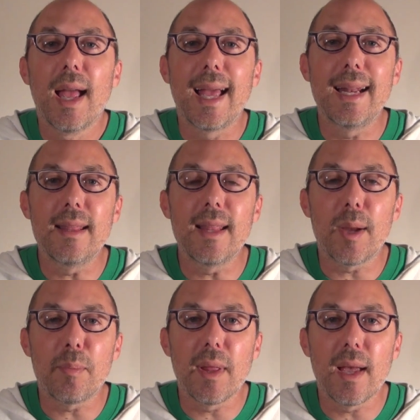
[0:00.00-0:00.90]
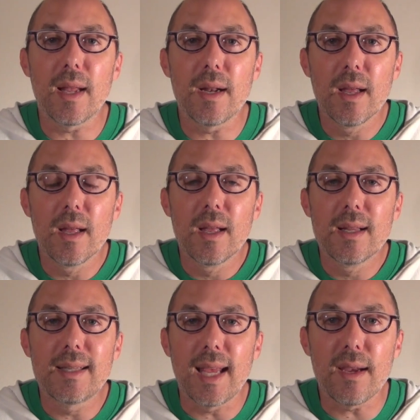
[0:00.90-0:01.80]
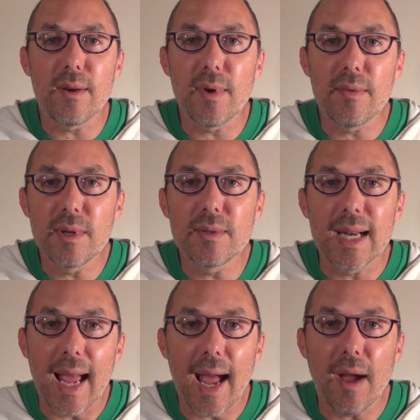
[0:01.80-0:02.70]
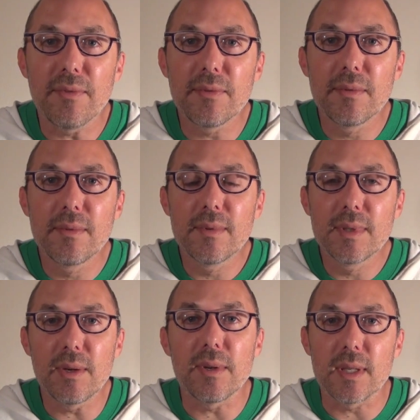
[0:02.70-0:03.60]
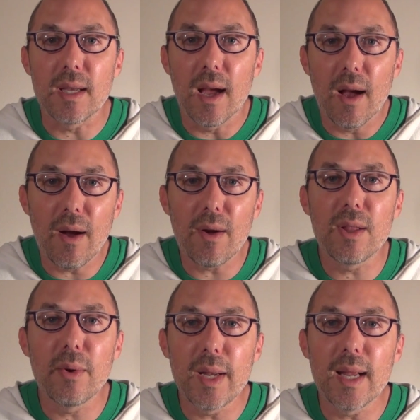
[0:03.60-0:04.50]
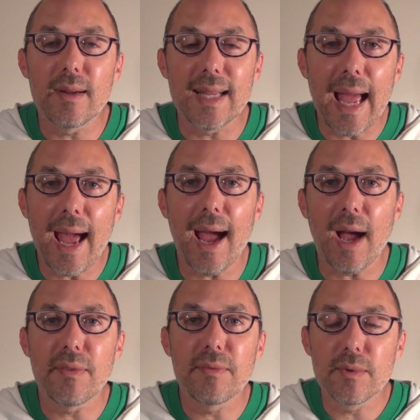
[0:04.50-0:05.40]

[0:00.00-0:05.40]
And in that plan, take your revenues in half. Seriously, all the way down to half.